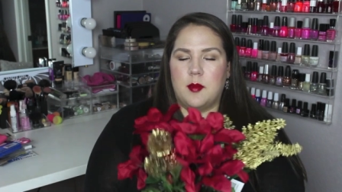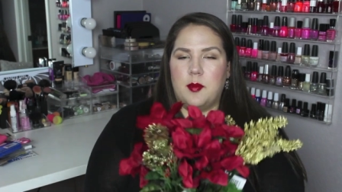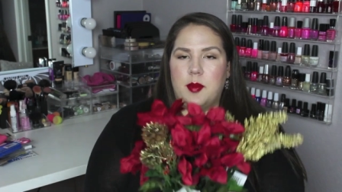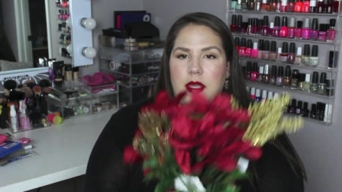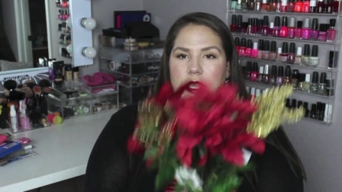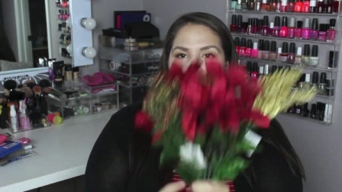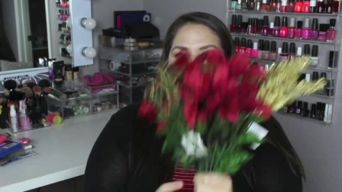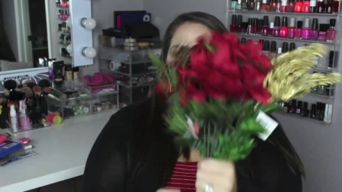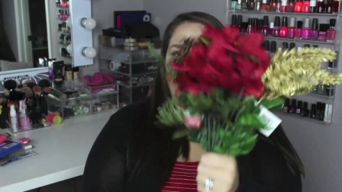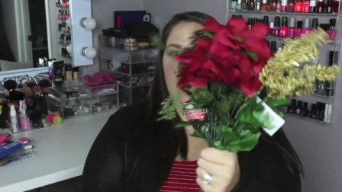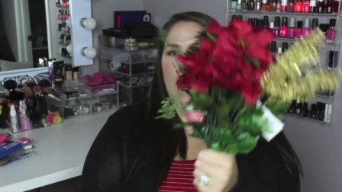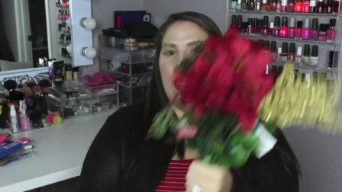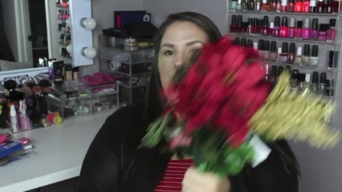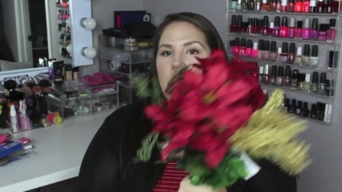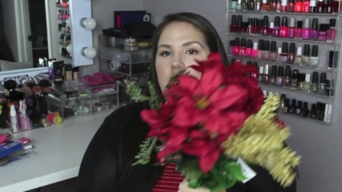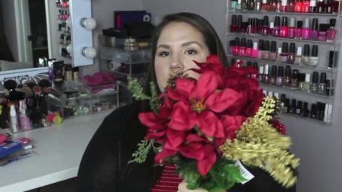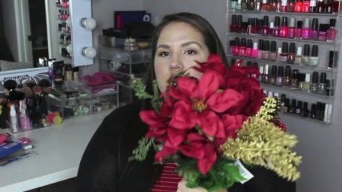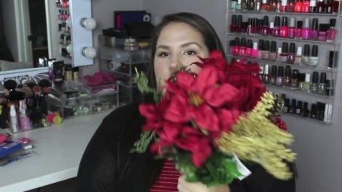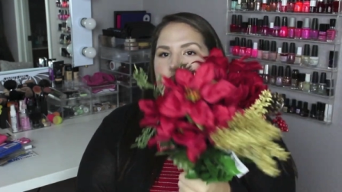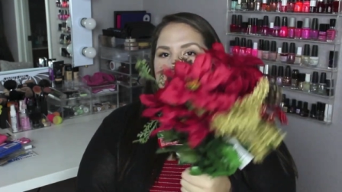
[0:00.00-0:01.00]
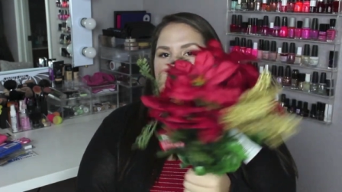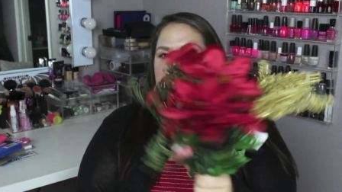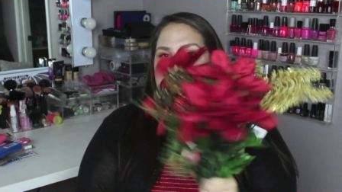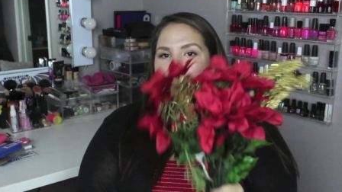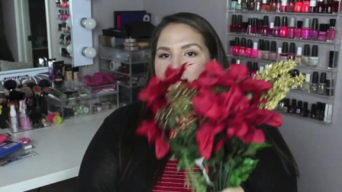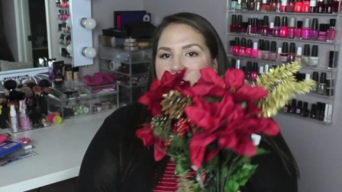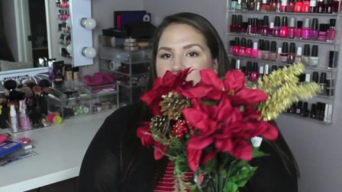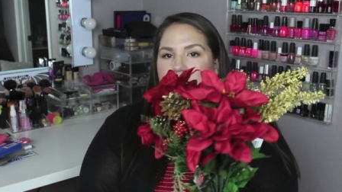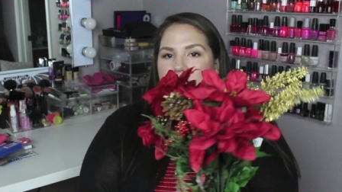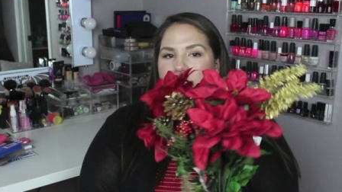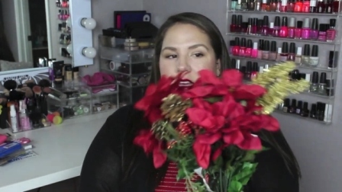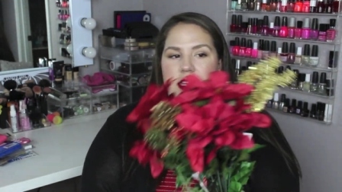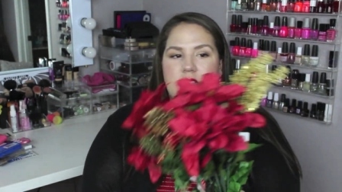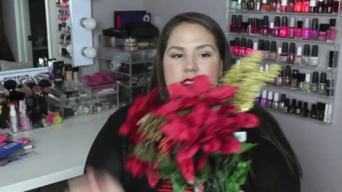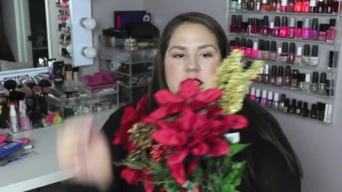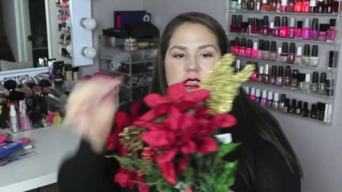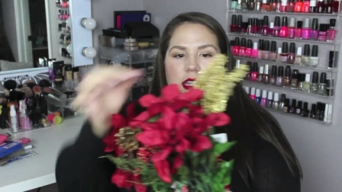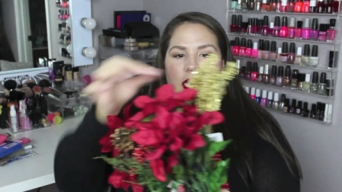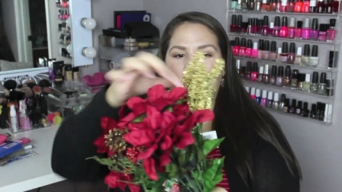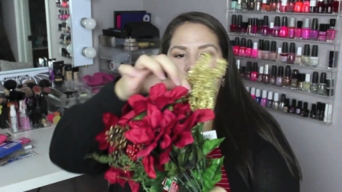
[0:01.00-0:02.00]
be just like
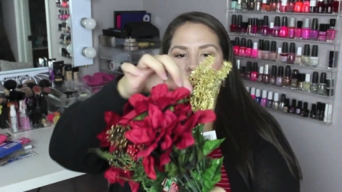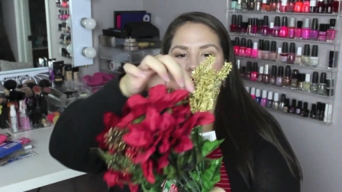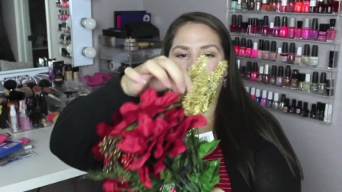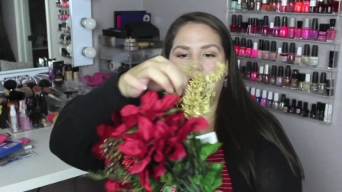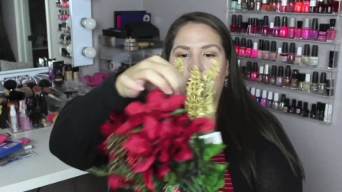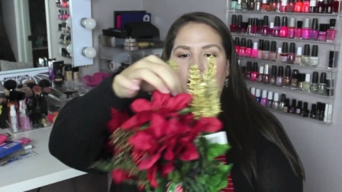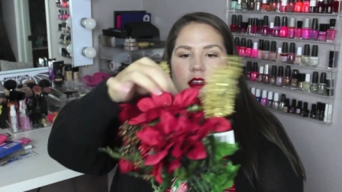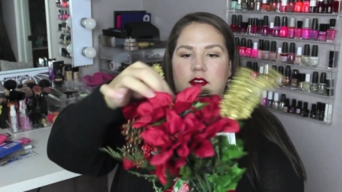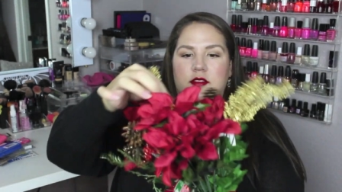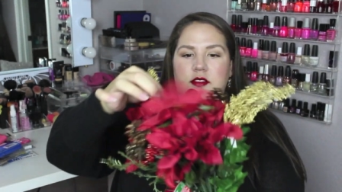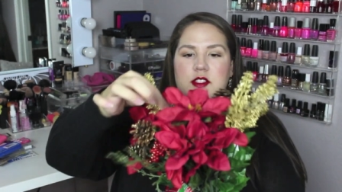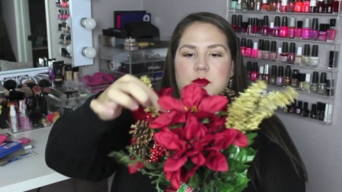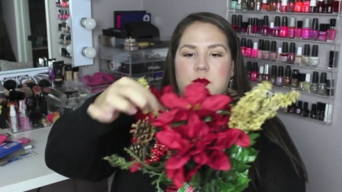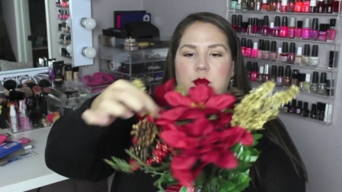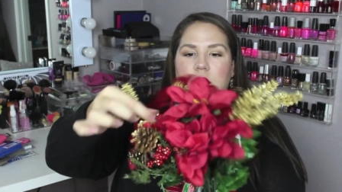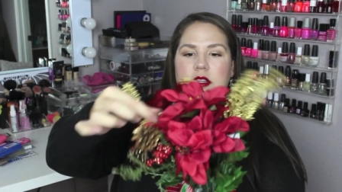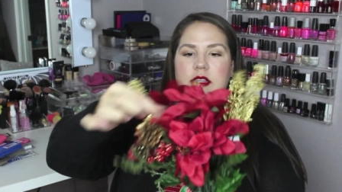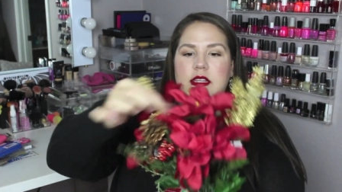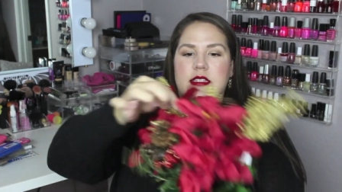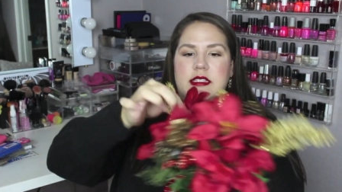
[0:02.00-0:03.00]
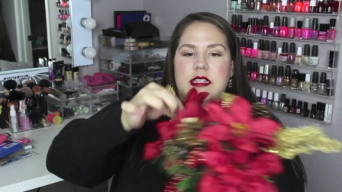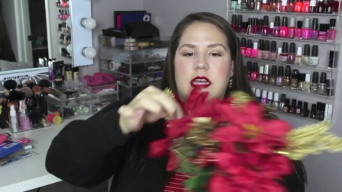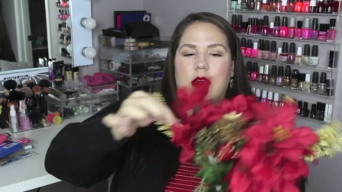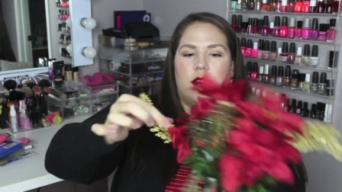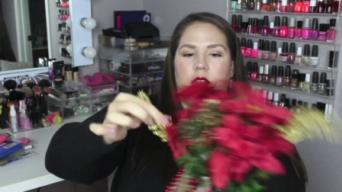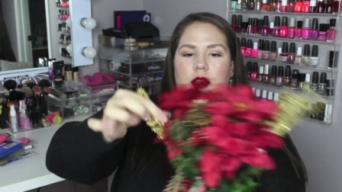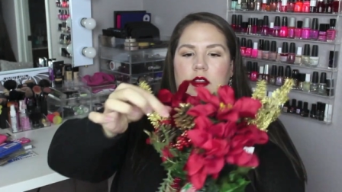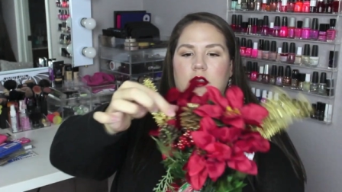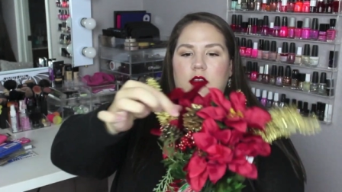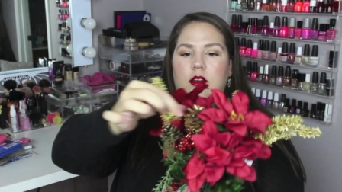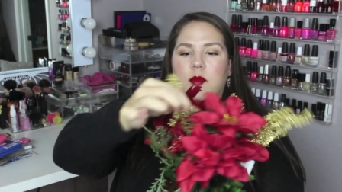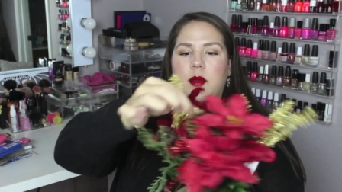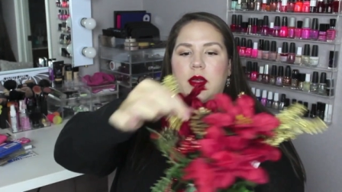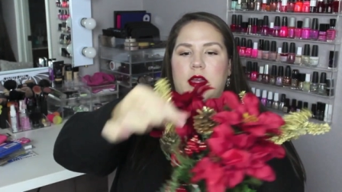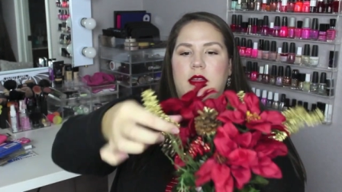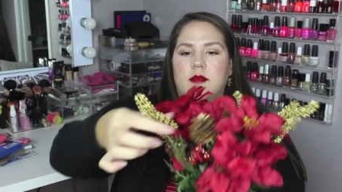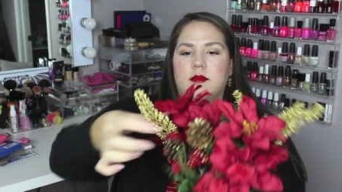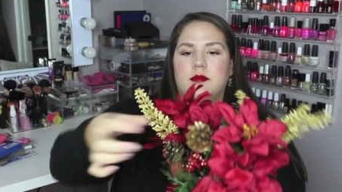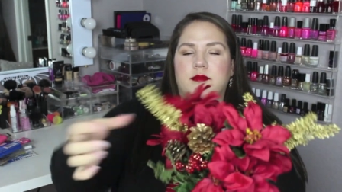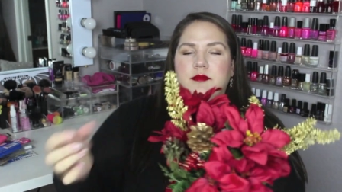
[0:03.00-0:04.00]
this. And I could kind of spread this out a little
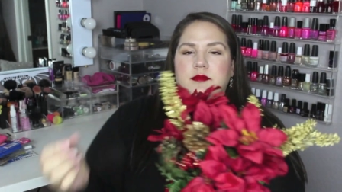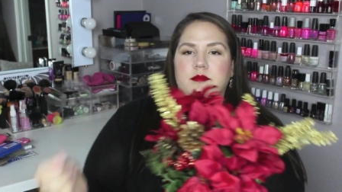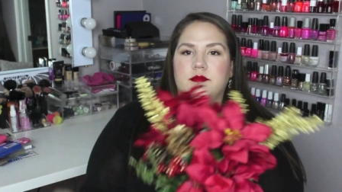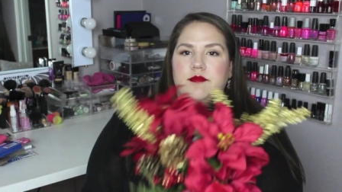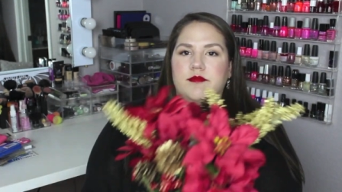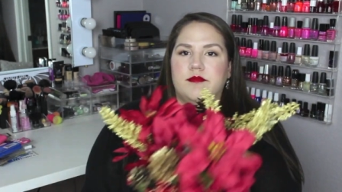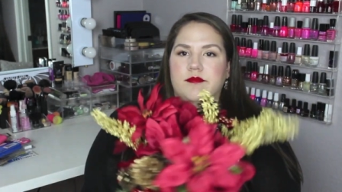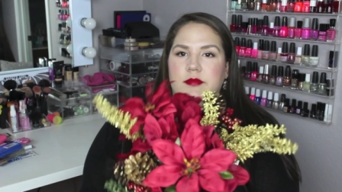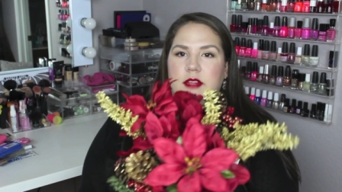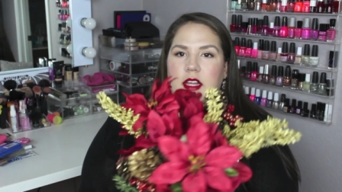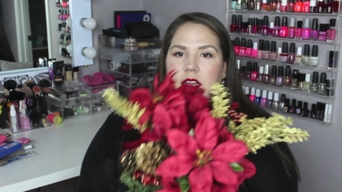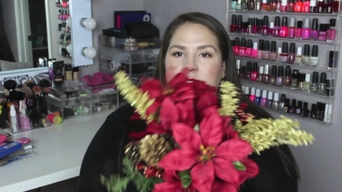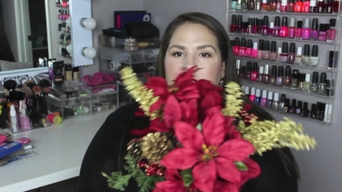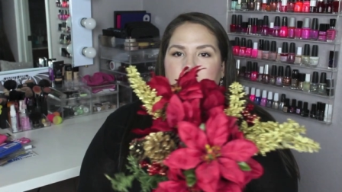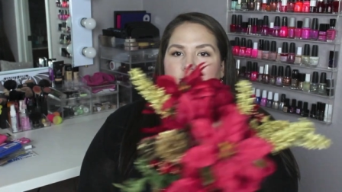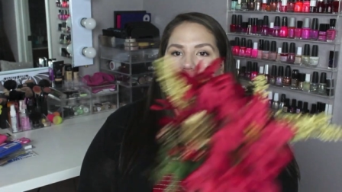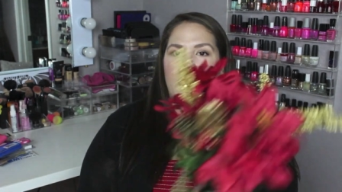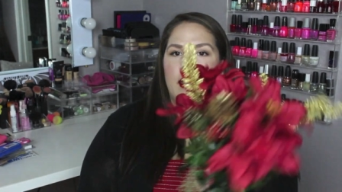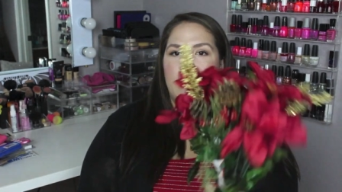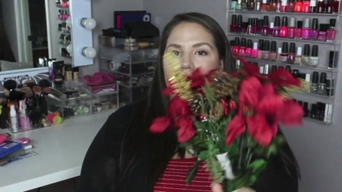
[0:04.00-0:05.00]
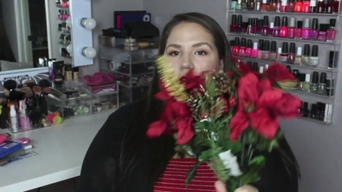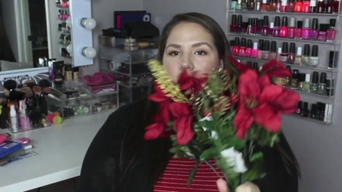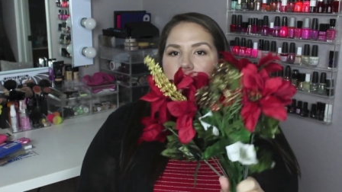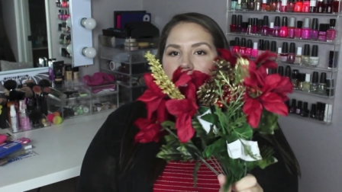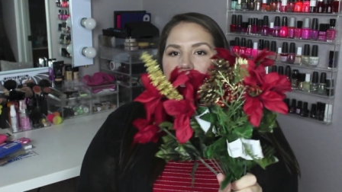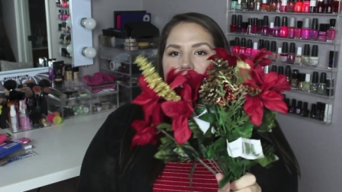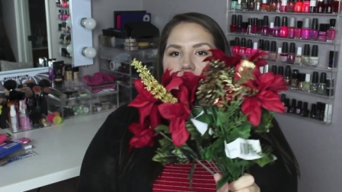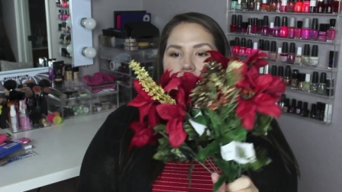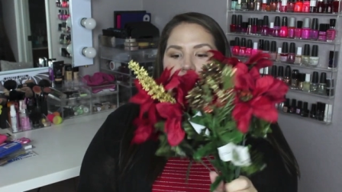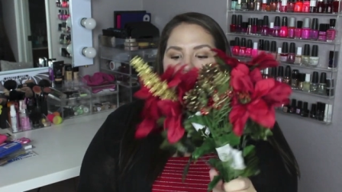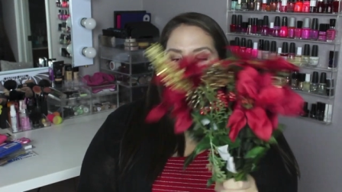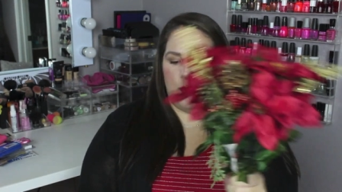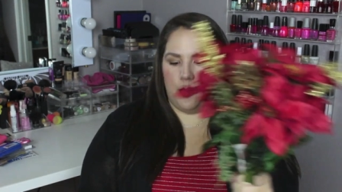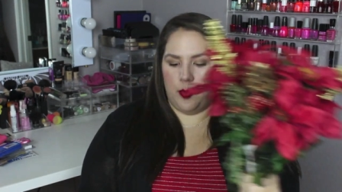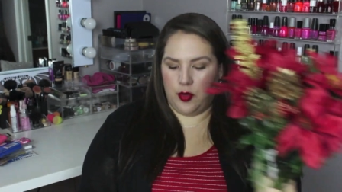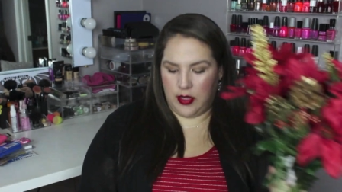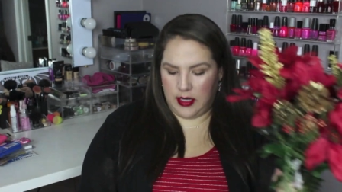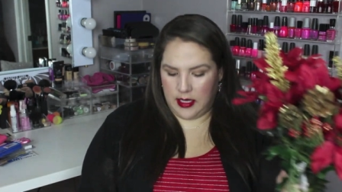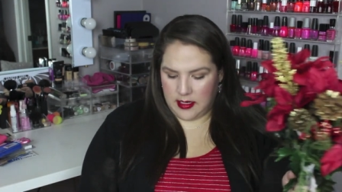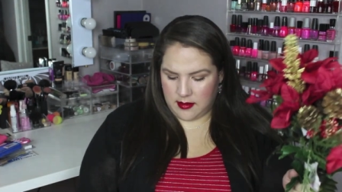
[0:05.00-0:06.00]
bit like that and
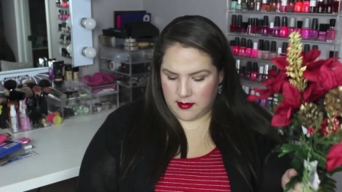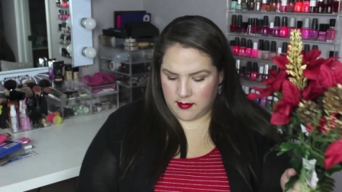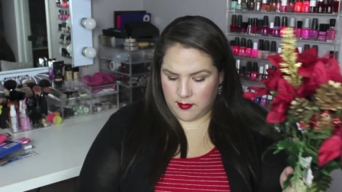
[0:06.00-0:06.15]
put it,